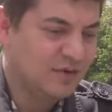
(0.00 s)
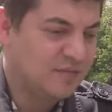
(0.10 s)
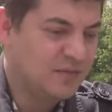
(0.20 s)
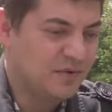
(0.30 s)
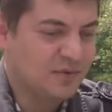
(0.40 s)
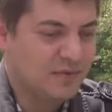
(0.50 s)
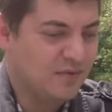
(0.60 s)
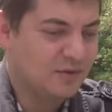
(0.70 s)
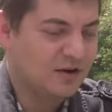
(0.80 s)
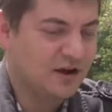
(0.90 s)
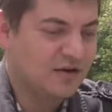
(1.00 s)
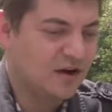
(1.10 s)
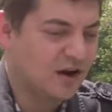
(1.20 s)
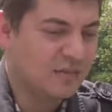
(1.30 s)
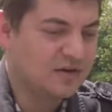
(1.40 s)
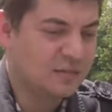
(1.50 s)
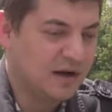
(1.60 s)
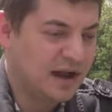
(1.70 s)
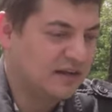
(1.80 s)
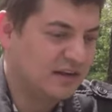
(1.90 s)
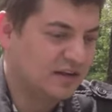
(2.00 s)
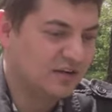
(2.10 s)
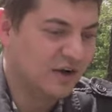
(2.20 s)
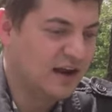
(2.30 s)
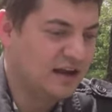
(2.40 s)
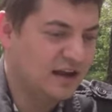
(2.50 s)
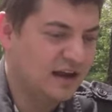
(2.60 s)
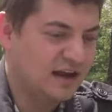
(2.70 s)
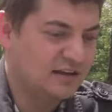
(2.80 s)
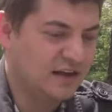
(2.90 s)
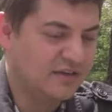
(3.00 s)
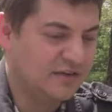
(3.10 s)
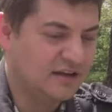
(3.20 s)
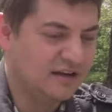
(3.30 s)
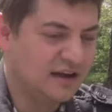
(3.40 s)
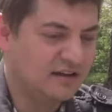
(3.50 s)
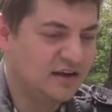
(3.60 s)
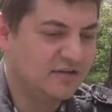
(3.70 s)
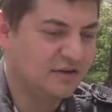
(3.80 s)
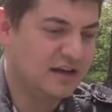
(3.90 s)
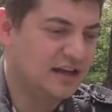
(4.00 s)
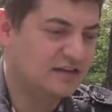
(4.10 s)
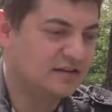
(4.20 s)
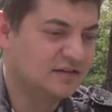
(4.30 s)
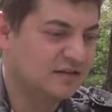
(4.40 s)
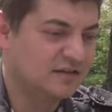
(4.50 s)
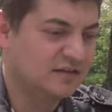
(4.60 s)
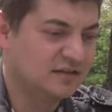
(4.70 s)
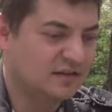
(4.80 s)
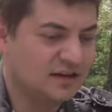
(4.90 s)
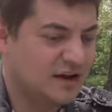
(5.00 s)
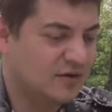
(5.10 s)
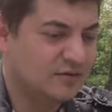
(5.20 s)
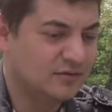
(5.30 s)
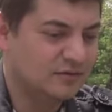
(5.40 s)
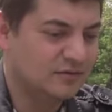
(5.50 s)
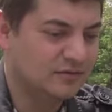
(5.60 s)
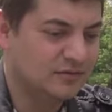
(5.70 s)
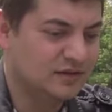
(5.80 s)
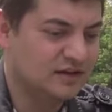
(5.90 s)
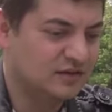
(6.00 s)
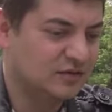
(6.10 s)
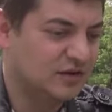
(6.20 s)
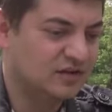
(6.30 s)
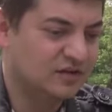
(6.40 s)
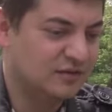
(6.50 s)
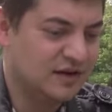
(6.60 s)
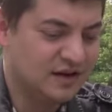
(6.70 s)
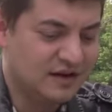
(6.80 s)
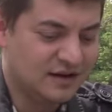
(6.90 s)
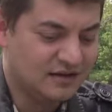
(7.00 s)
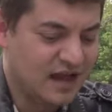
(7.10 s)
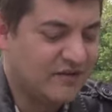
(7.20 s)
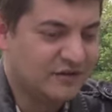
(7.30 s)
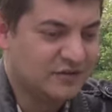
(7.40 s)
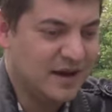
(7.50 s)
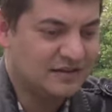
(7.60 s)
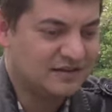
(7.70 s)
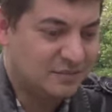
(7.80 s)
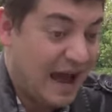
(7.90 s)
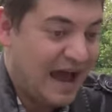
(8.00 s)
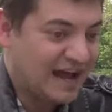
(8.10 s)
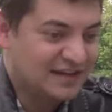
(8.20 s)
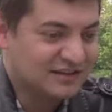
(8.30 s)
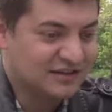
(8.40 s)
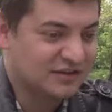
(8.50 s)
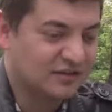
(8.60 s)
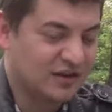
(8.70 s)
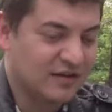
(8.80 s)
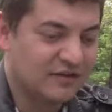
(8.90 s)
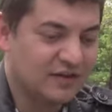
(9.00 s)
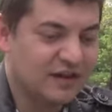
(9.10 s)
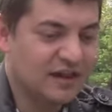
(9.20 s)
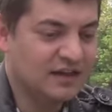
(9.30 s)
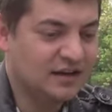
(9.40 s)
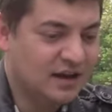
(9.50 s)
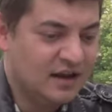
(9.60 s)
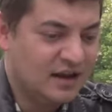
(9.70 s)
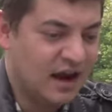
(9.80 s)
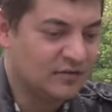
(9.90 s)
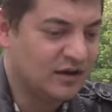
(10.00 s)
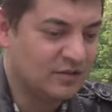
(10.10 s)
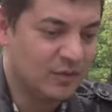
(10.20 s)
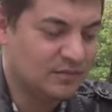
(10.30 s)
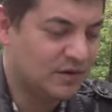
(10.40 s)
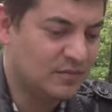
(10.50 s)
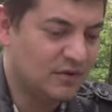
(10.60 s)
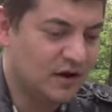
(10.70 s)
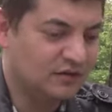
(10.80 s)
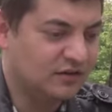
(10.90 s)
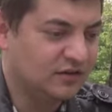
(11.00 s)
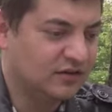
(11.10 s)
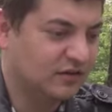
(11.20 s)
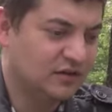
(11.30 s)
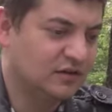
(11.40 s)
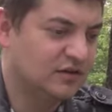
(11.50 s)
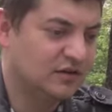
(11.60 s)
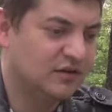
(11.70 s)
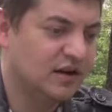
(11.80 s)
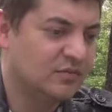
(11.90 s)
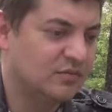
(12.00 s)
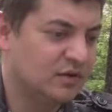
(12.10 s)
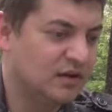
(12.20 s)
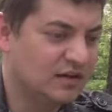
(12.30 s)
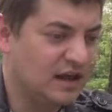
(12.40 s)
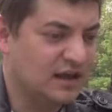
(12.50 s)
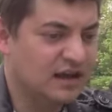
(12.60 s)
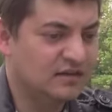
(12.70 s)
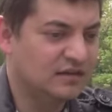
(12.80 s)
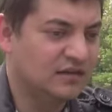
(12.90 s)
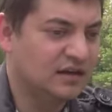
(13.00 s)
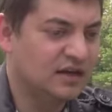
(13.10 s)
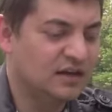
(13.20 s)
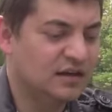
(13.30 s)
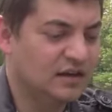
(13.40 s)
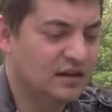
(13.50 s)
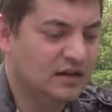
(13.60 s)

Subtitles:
what people would call garbage, but I think is great. I love it. I love reading, you know, these novels about spies and stuff. And then I read what people call serious literature, and I'm reading that constantly. And